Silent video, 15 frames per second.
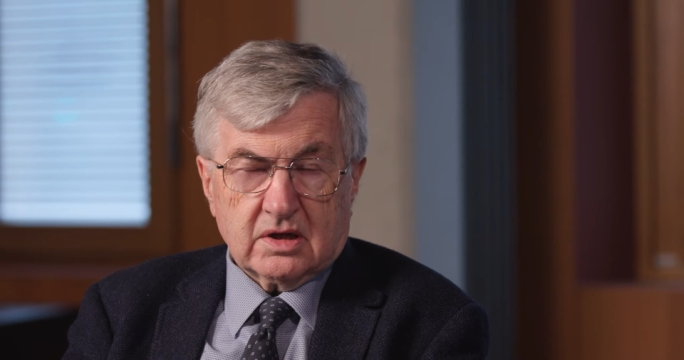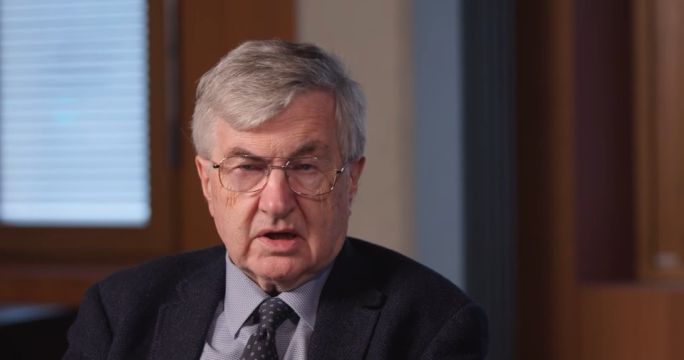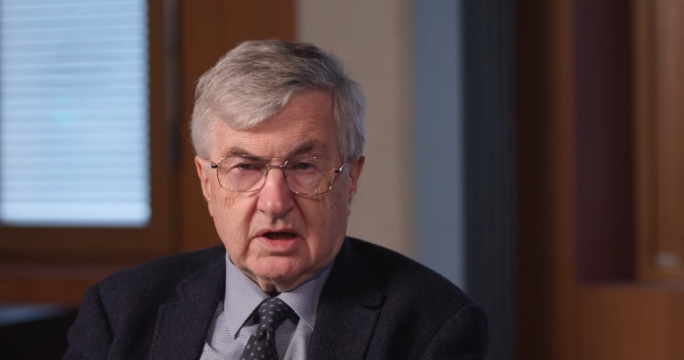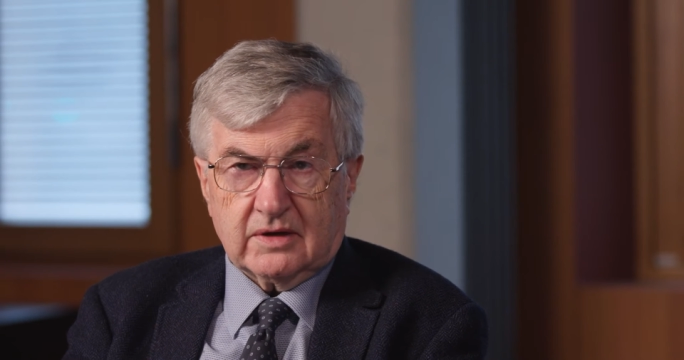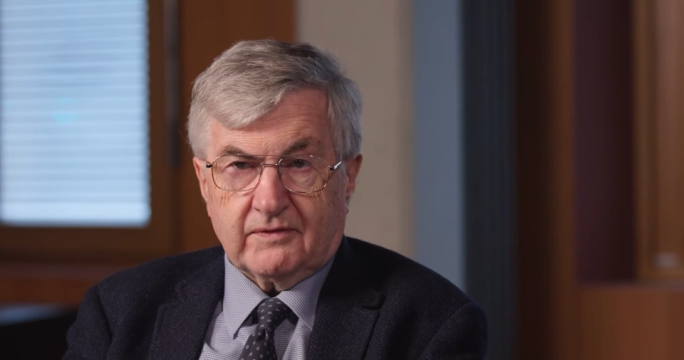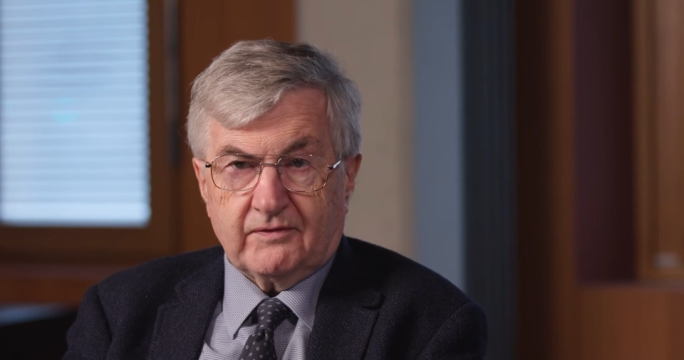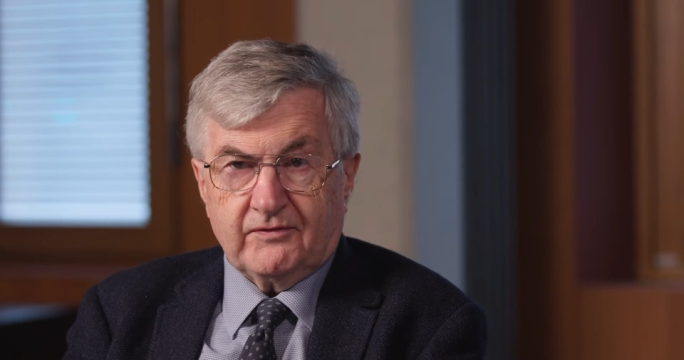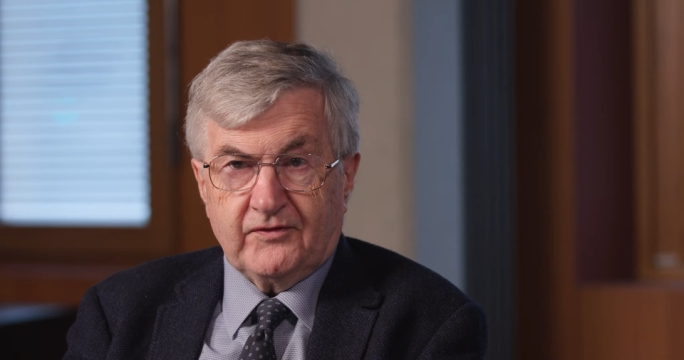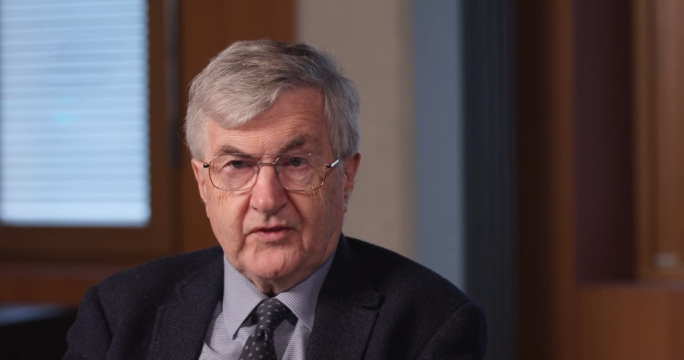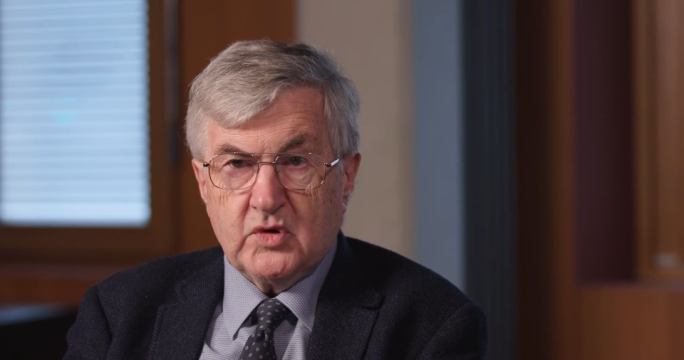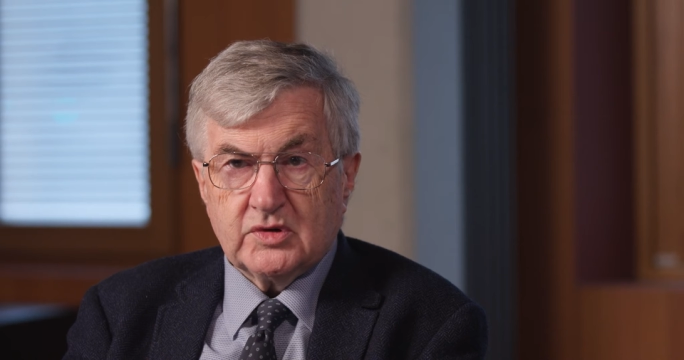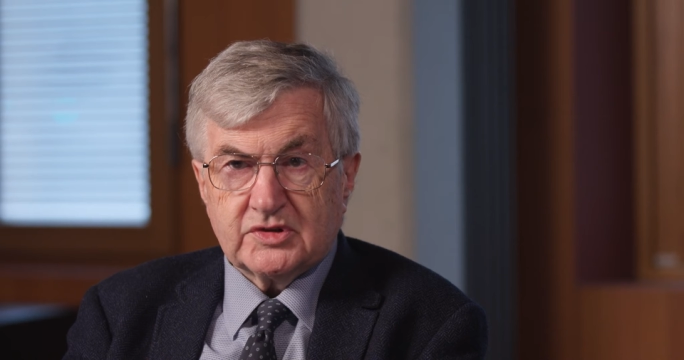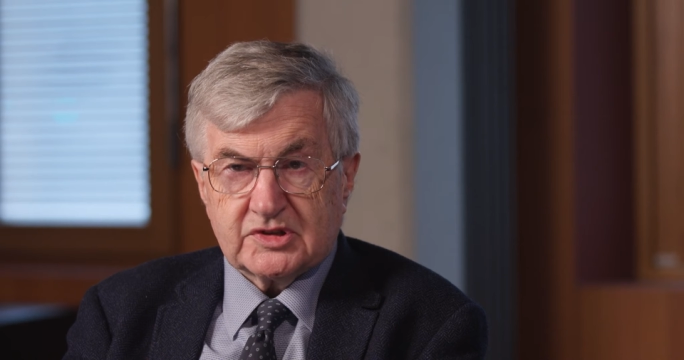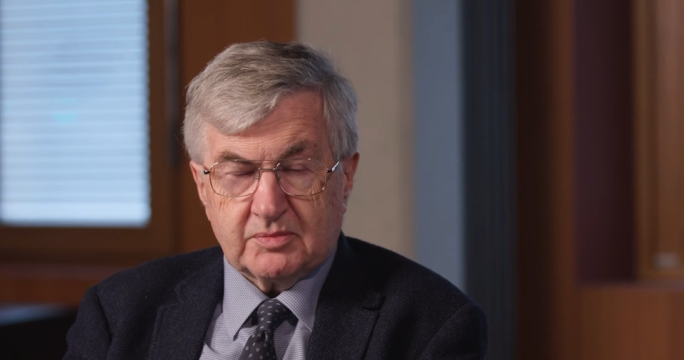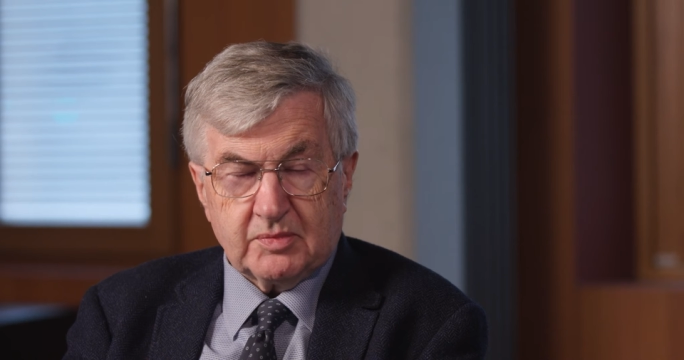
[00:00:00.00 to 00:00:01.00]
get
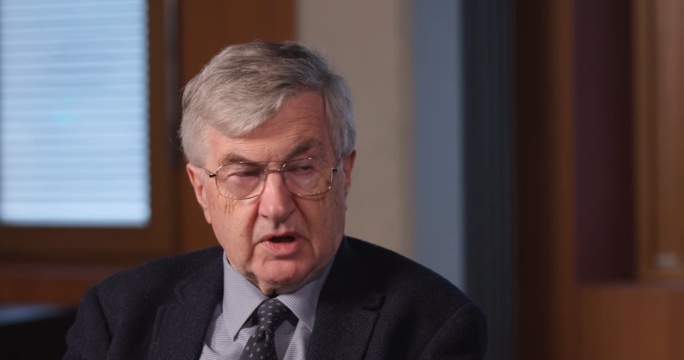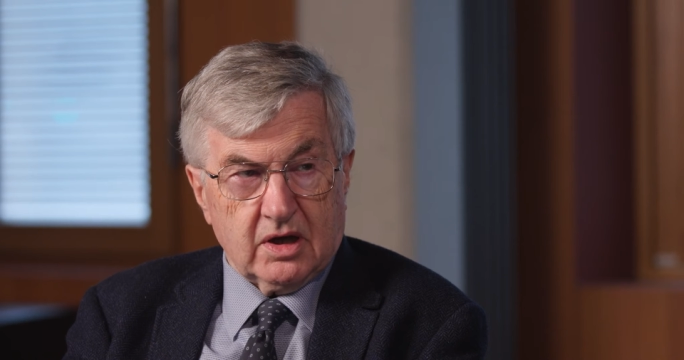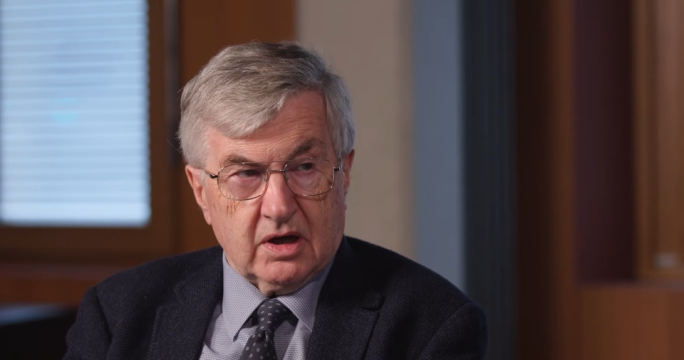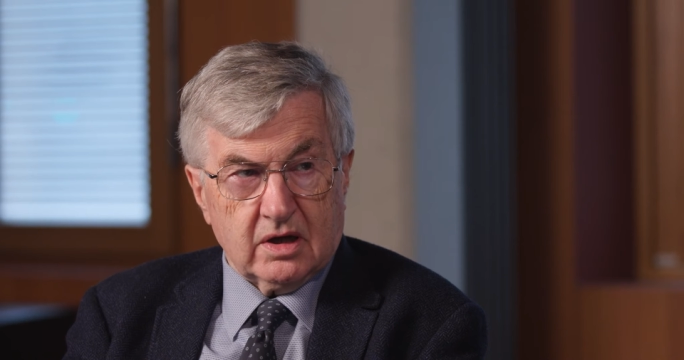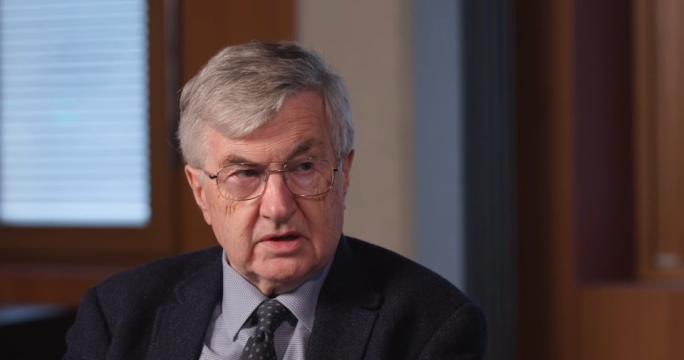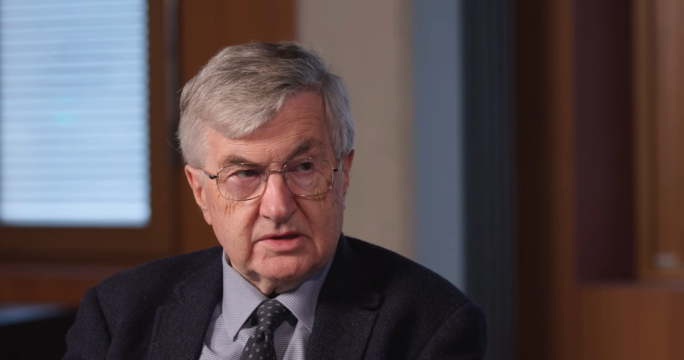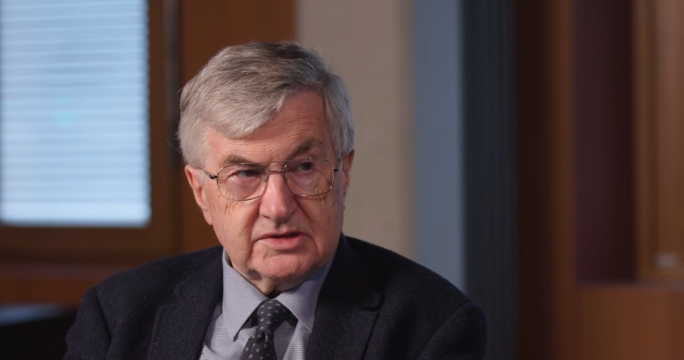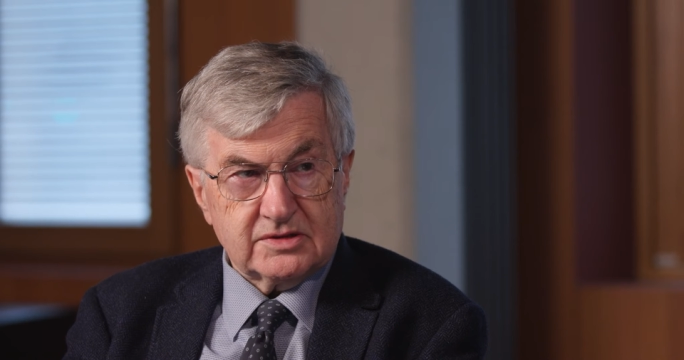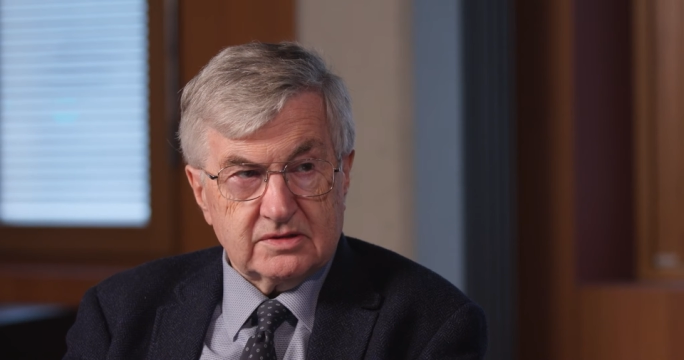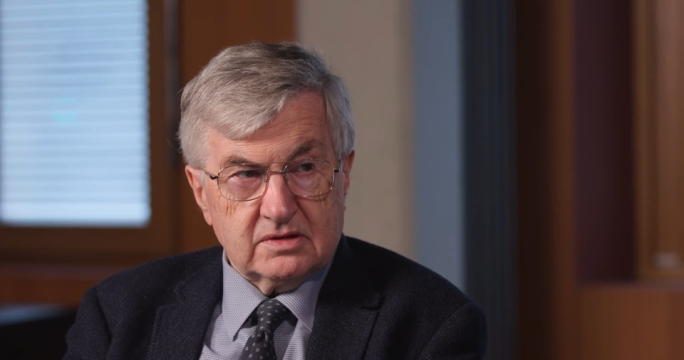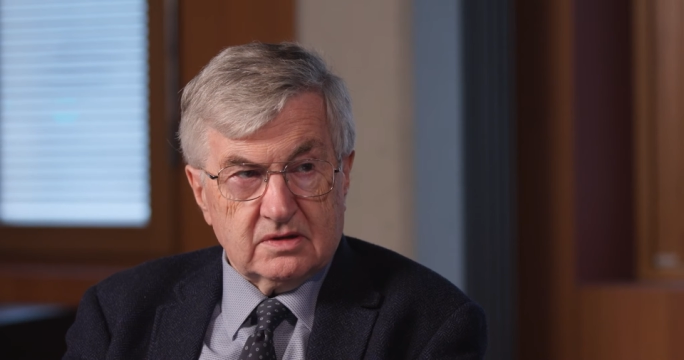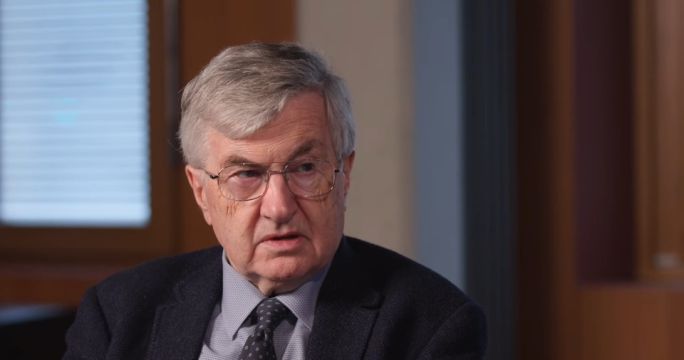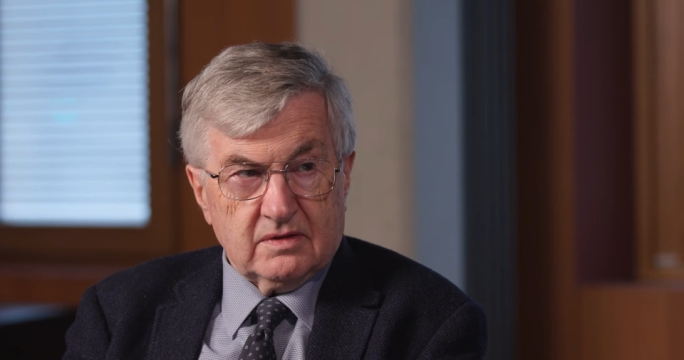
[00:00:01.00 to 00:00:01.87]
food supplies